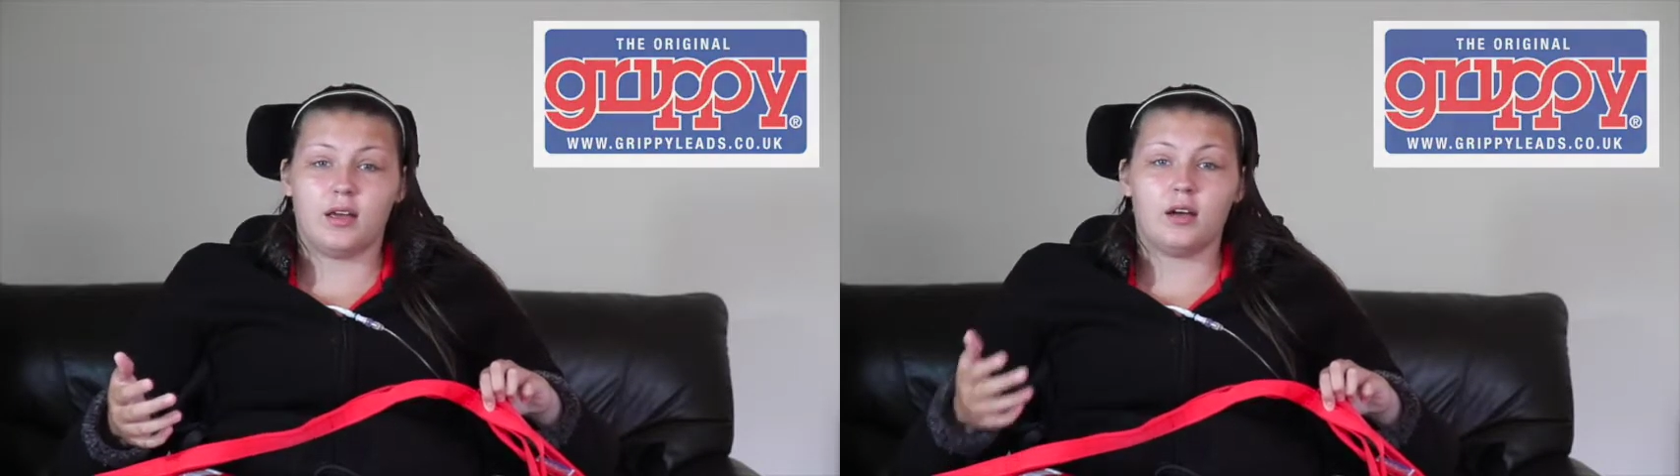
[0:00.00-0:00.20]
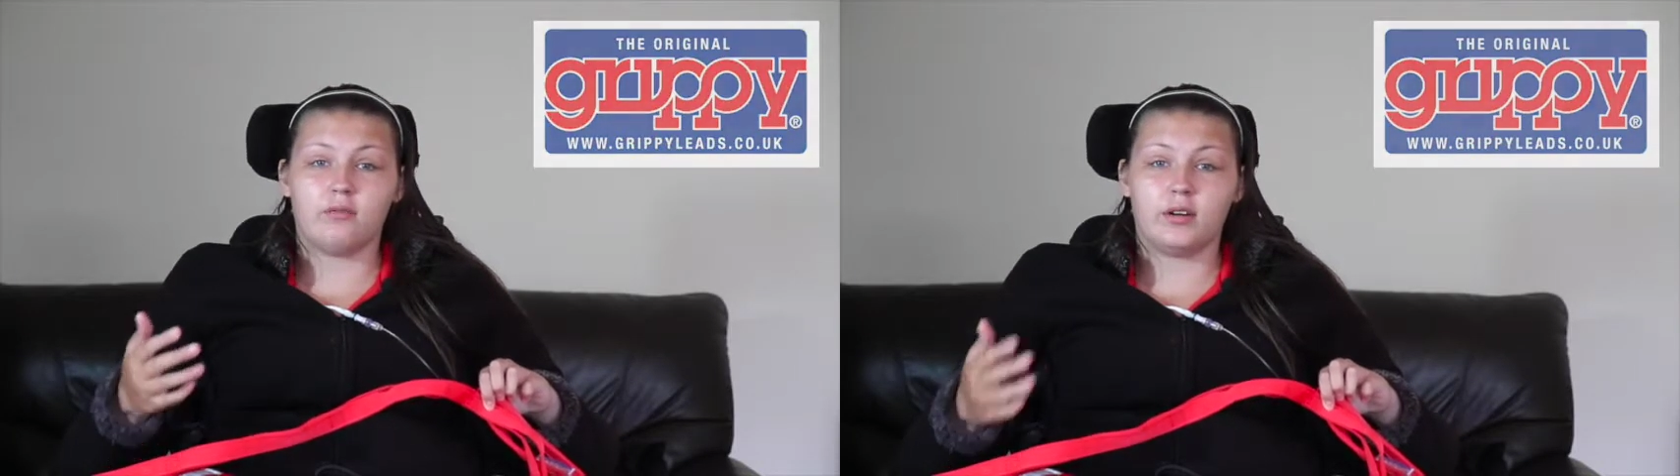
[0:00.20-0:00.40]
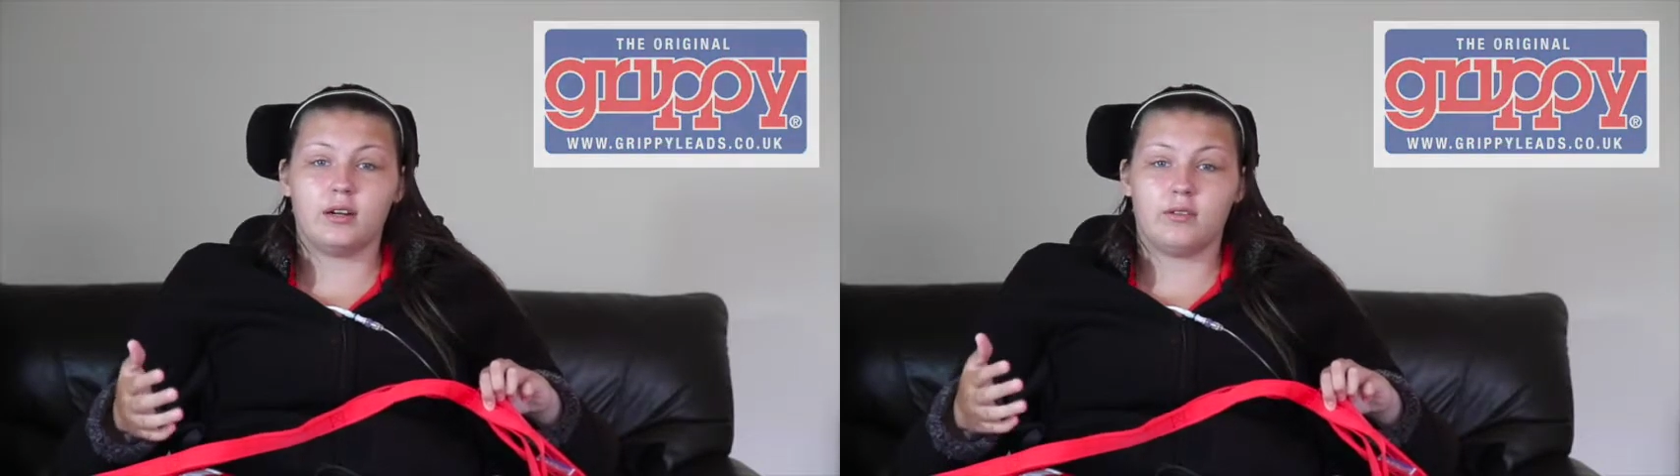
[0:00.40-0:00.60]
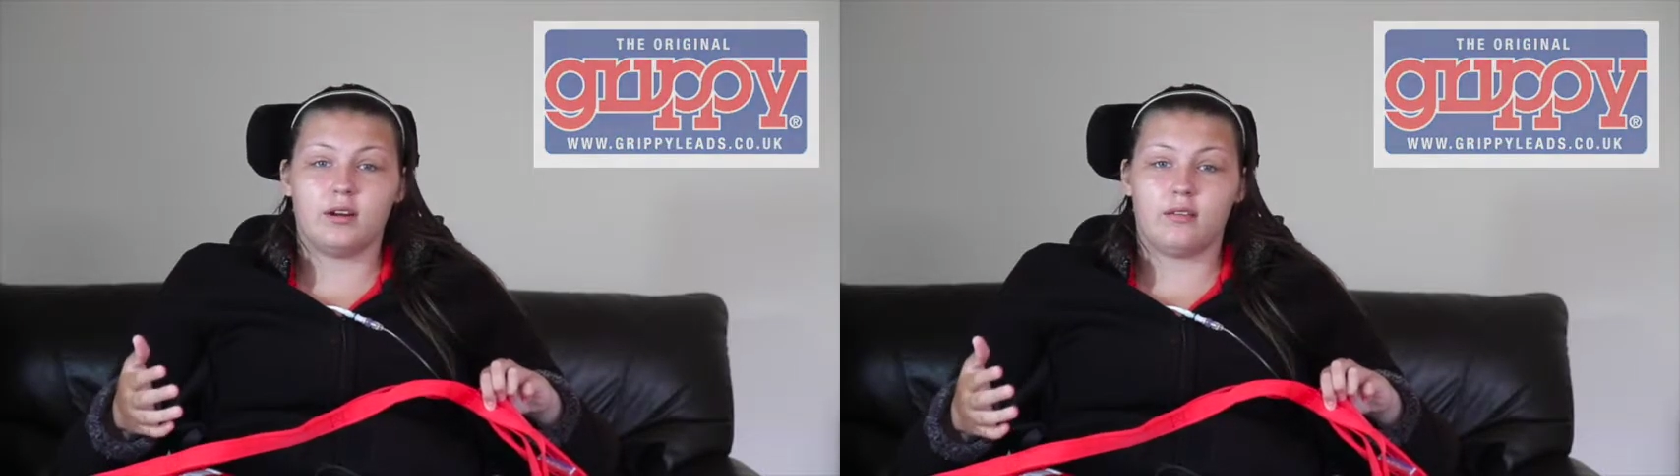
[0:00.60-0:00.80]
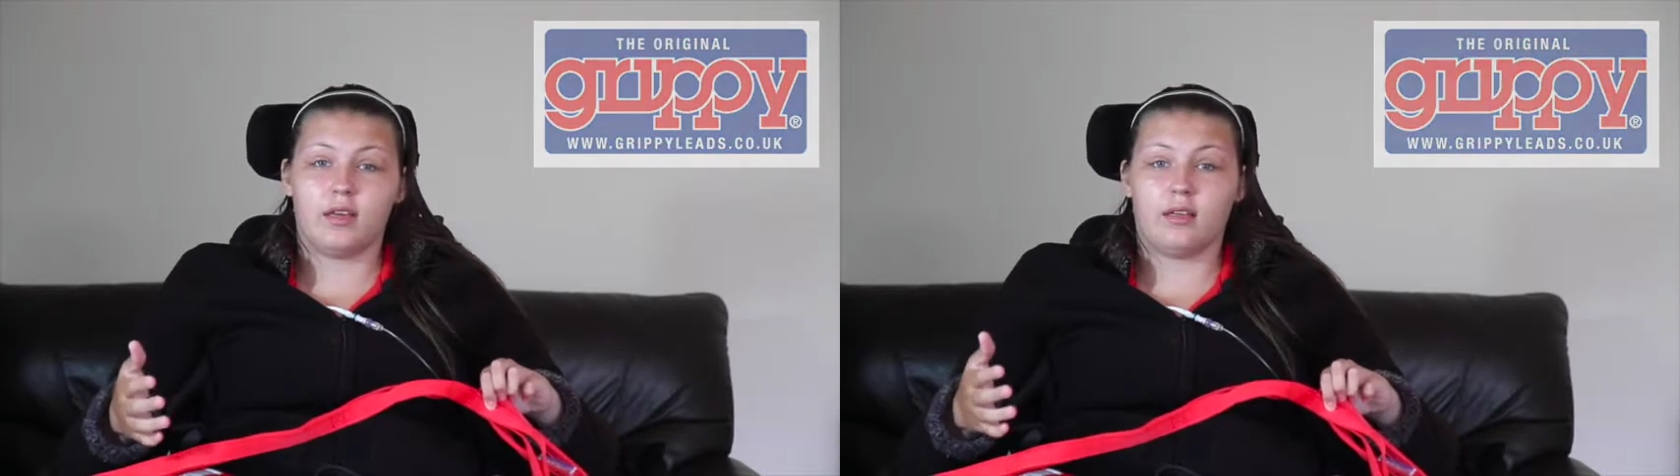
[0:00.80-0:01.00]
I really,
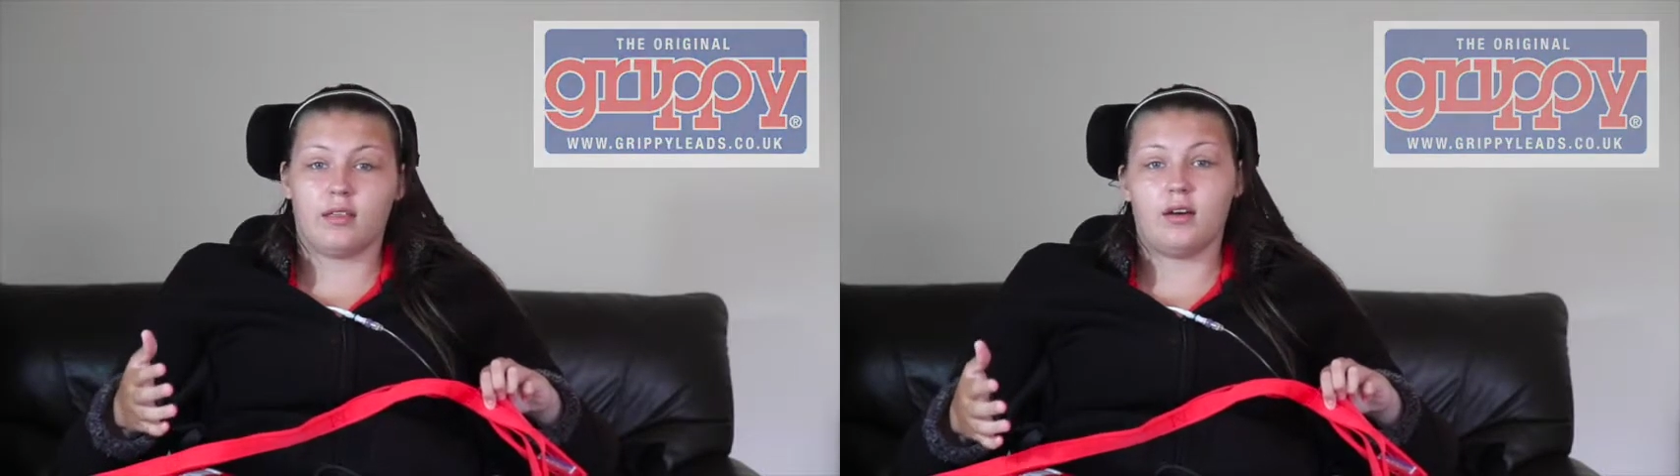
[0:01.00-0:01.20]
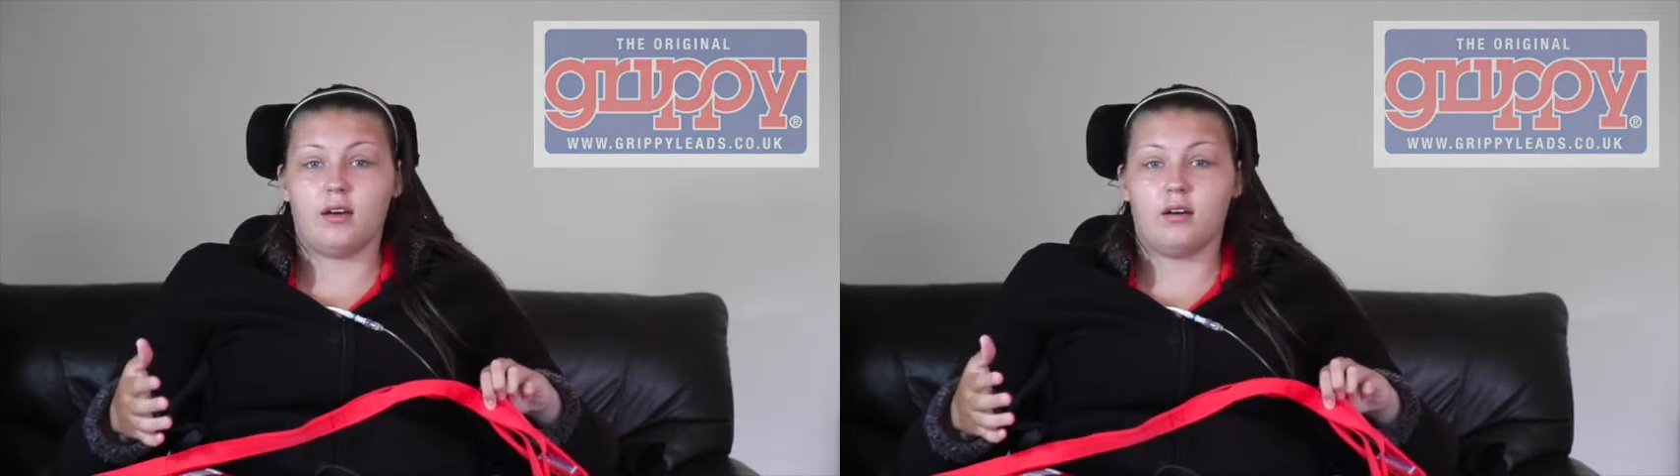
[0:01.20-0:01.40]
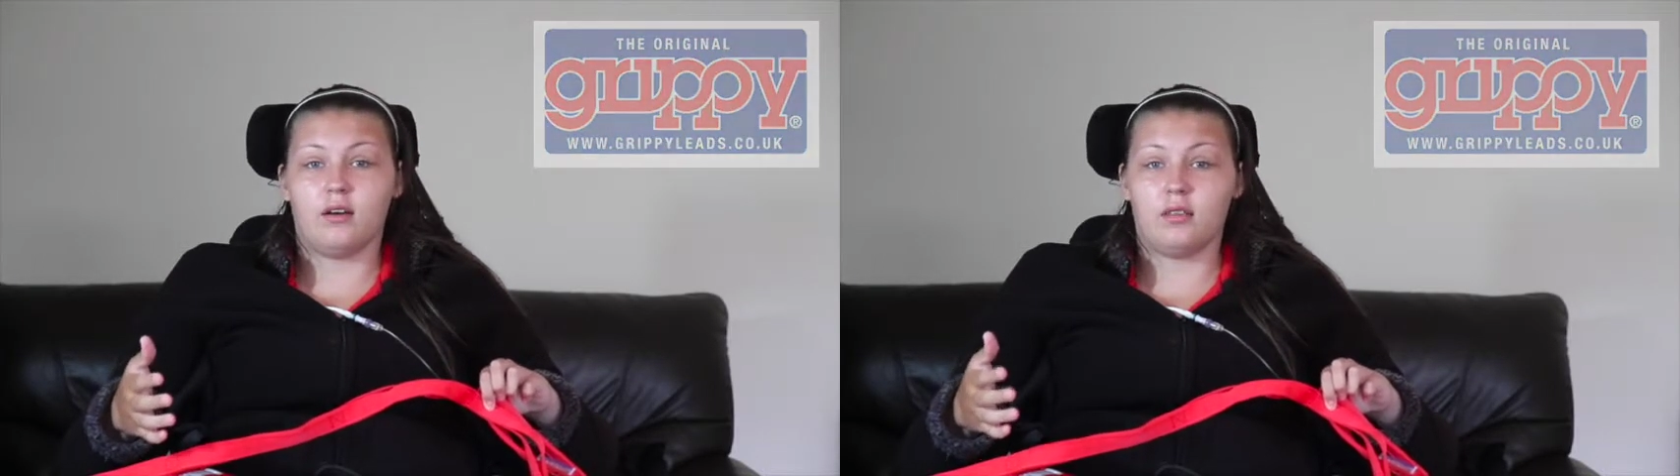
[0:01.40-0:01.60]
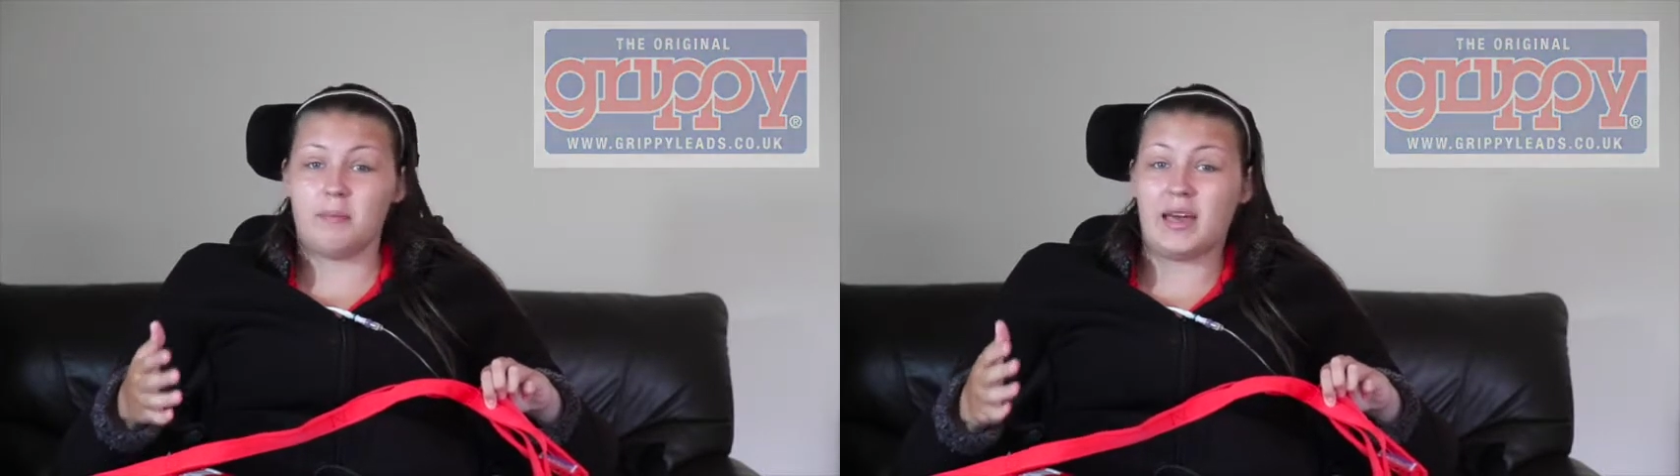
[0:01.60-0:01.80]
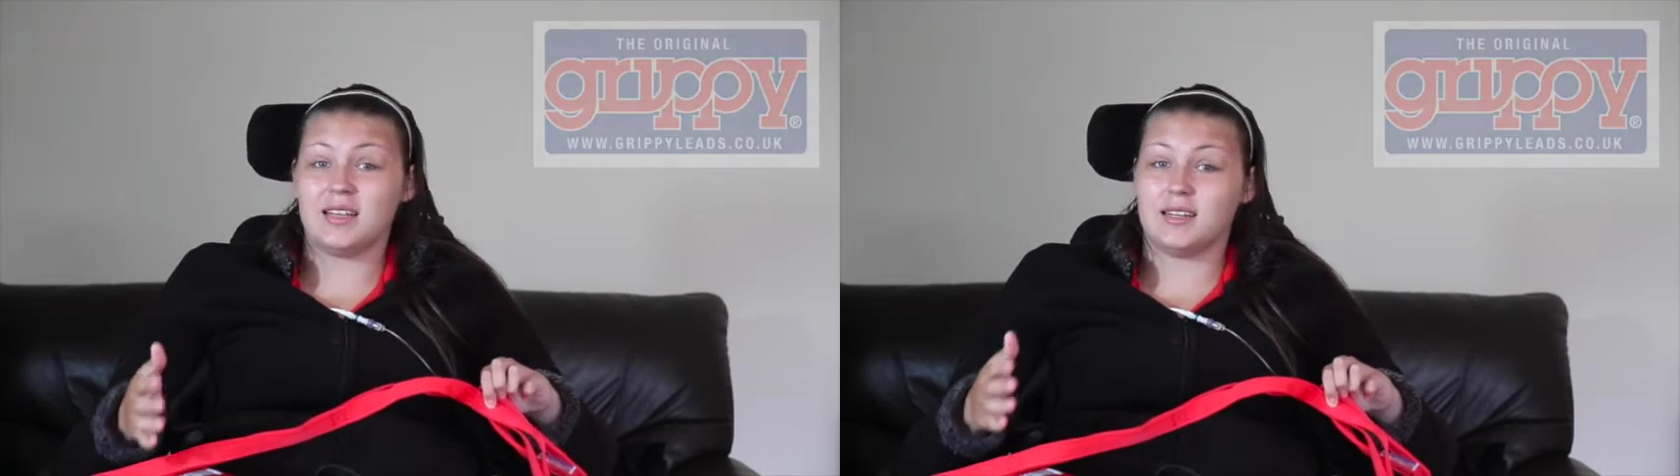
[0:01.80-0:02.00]
really think they are the
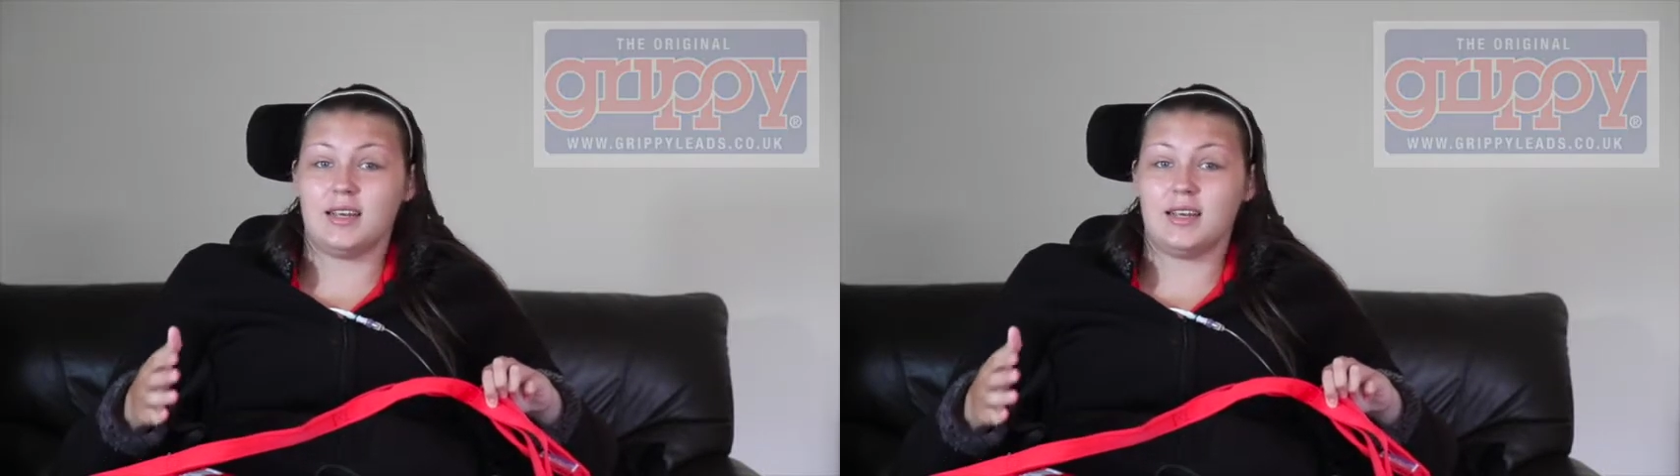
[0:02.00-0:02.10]
best